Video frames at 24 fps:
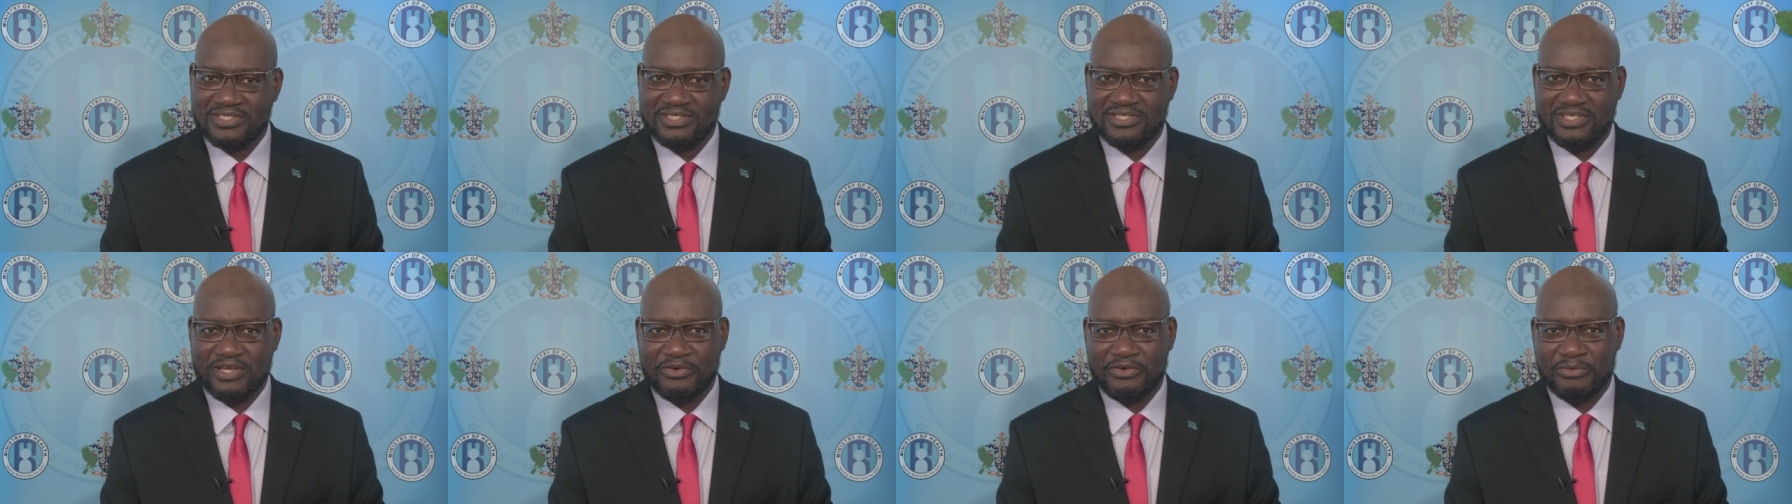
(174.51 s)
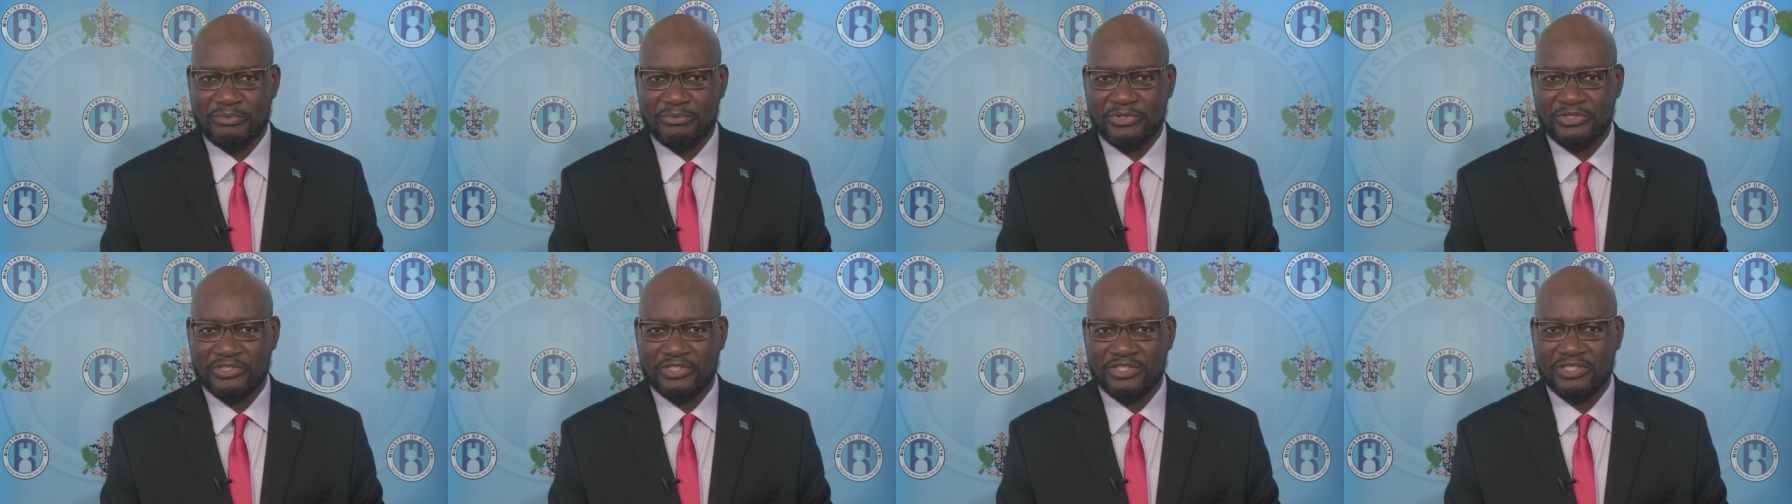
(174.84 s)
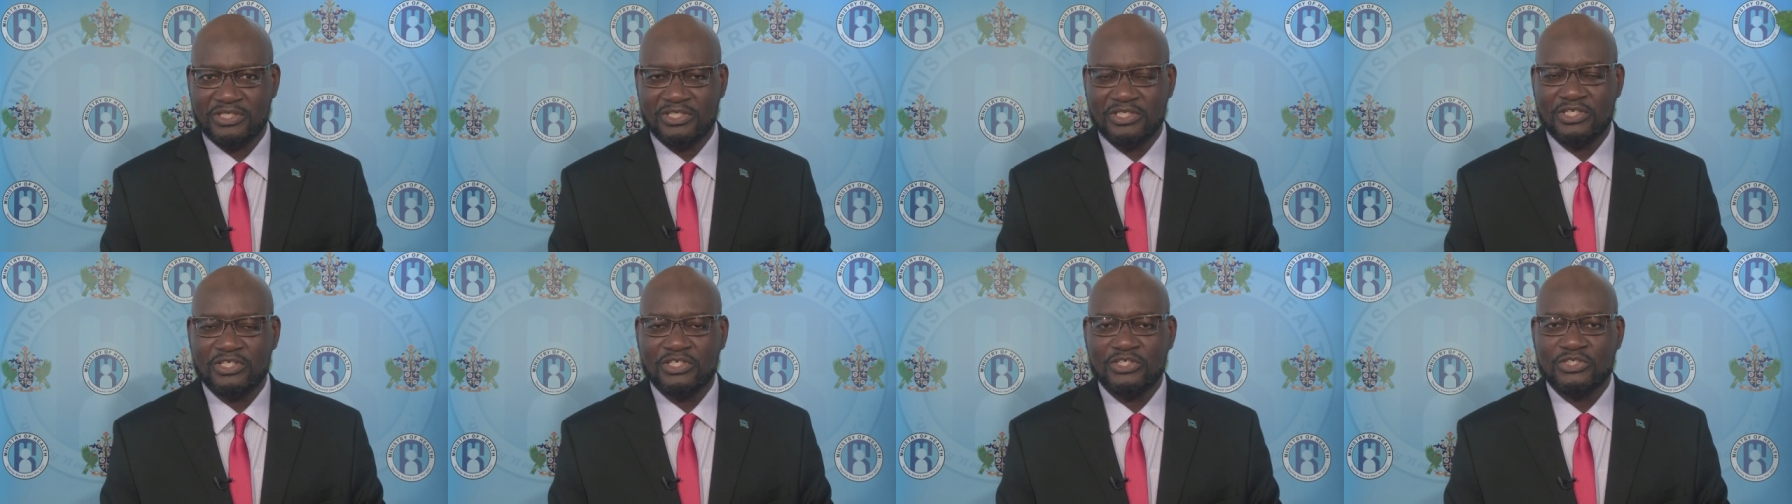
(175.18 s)
ceremony
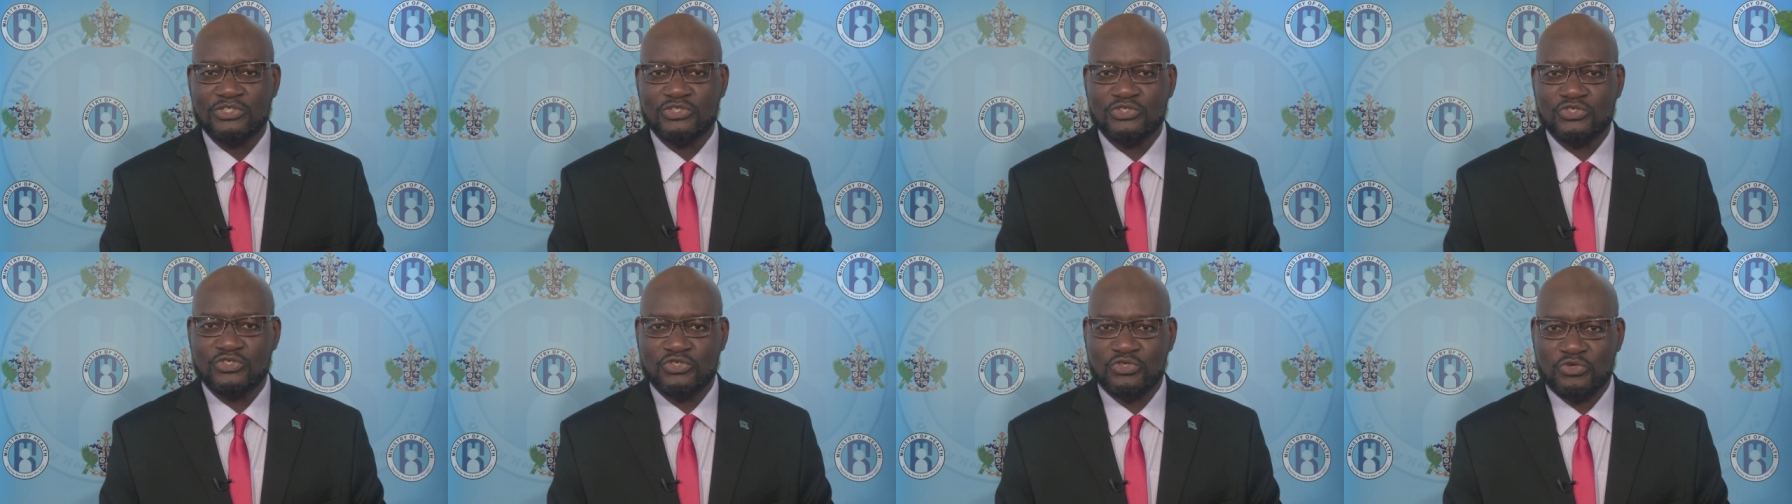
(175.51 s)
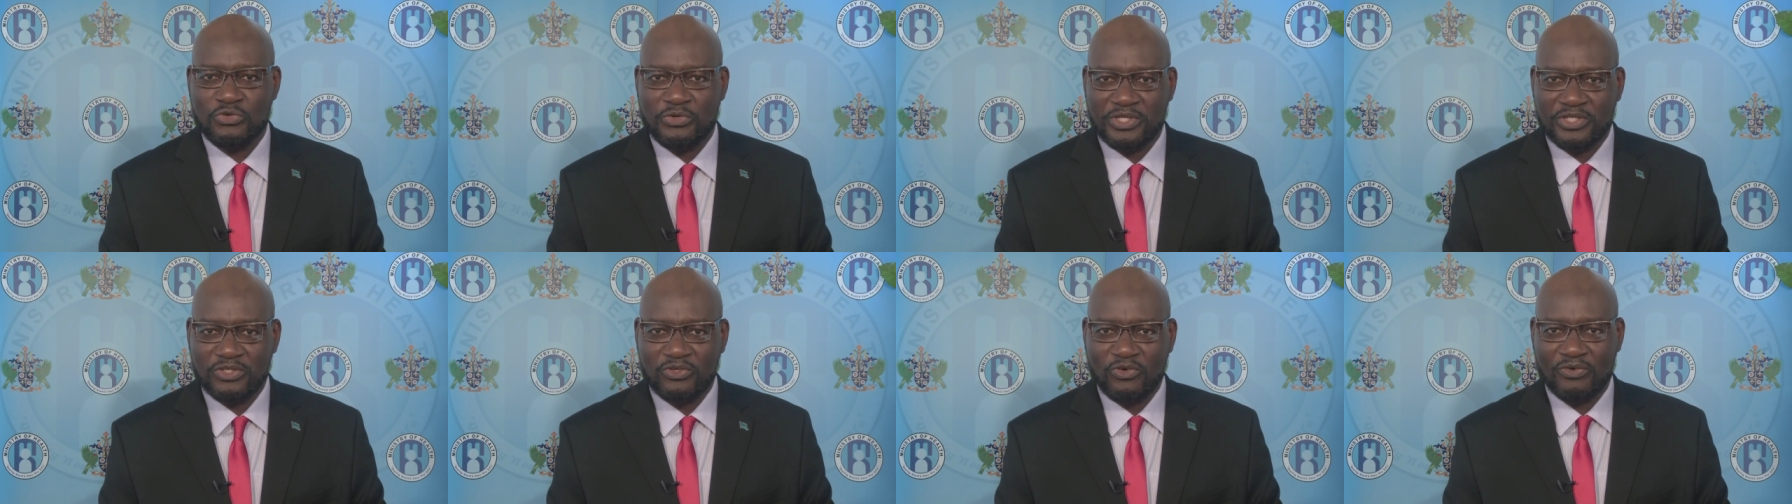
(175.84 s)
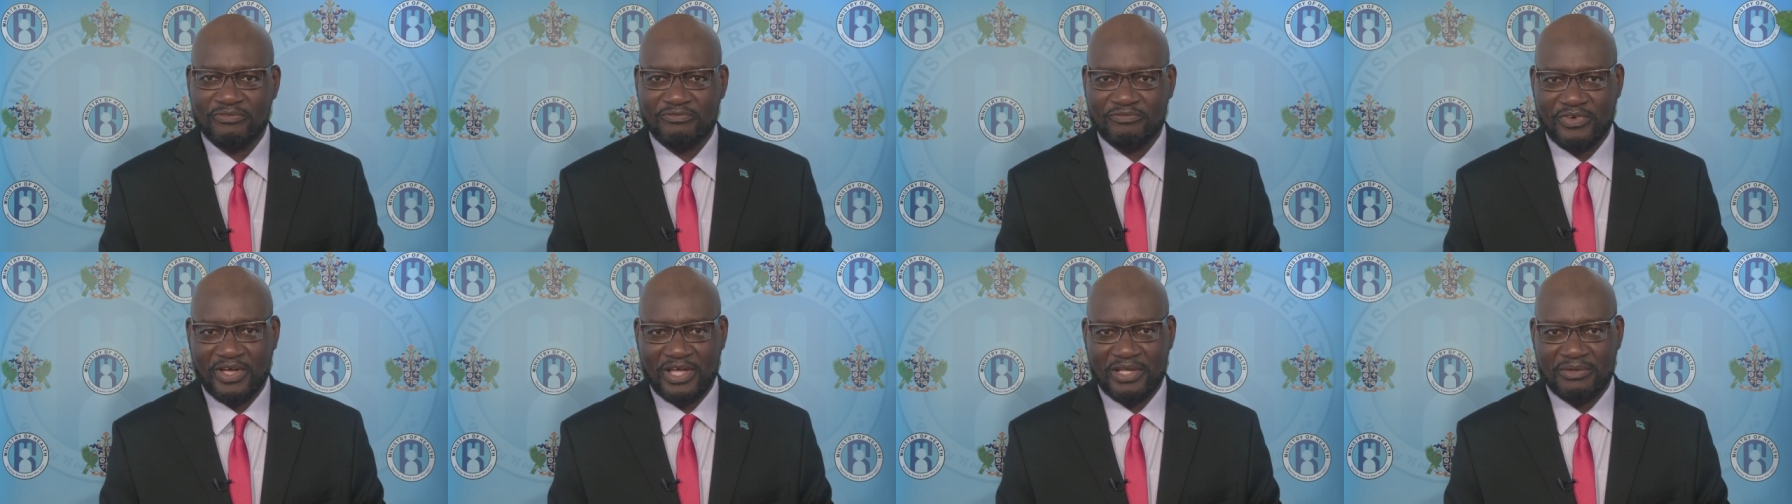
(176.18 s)
during
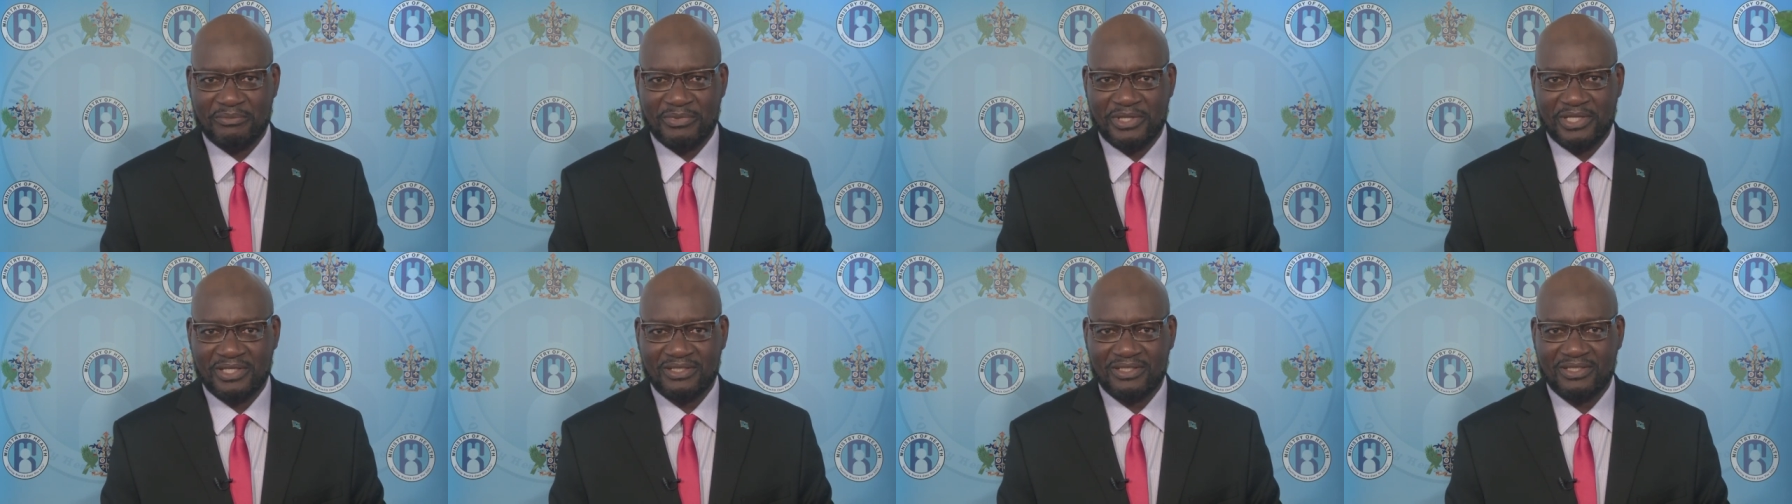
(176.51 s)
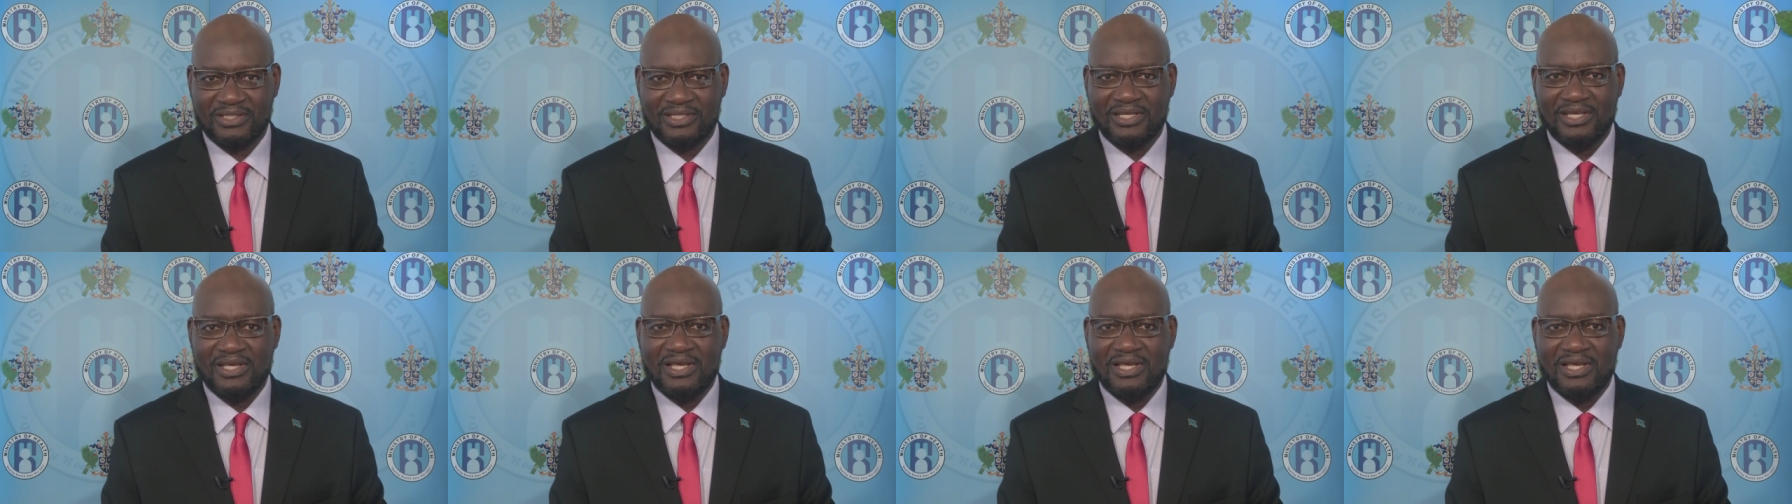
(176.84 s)
confinement